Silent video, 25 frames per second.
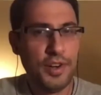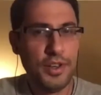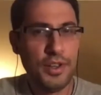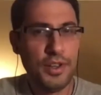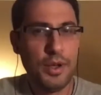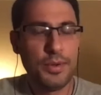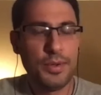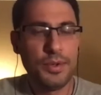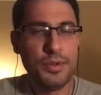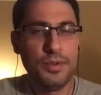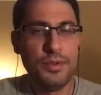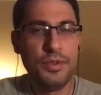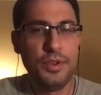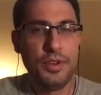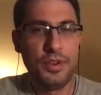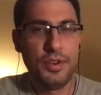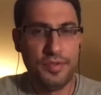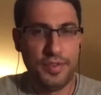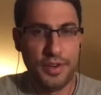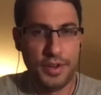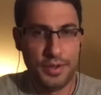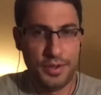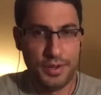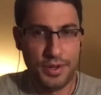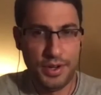little
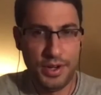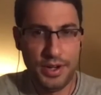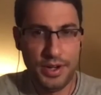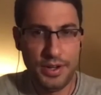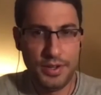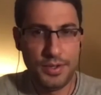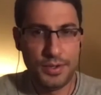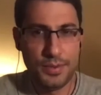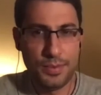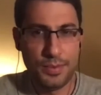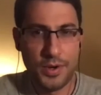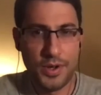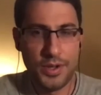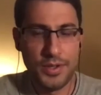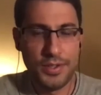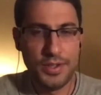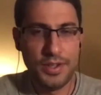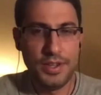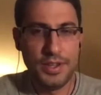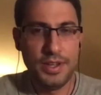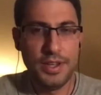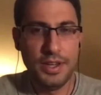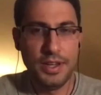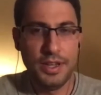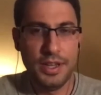frustrated Swanson
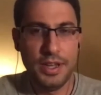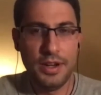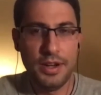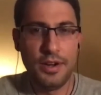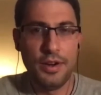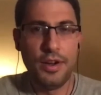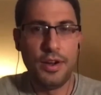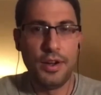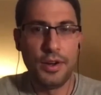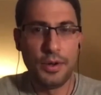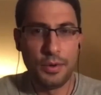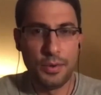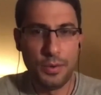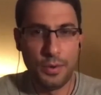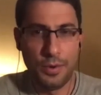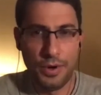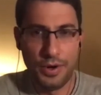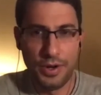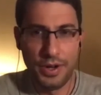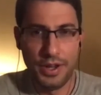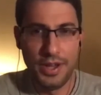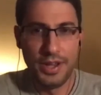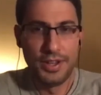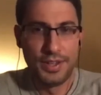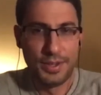didn't get an encore
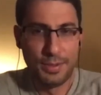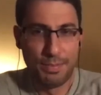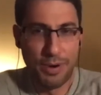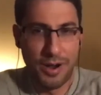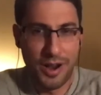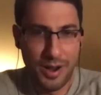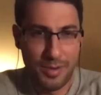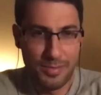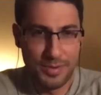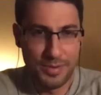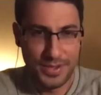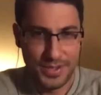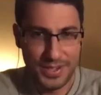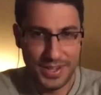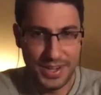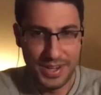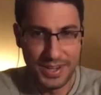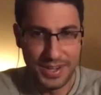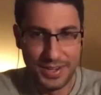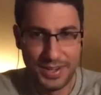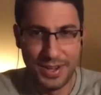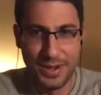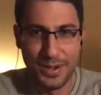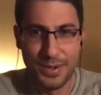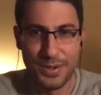against Bobby
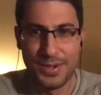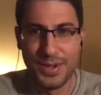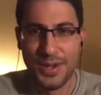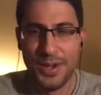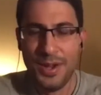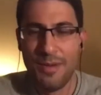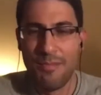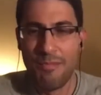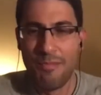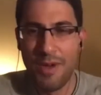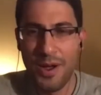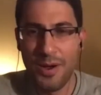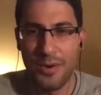Santos. Matt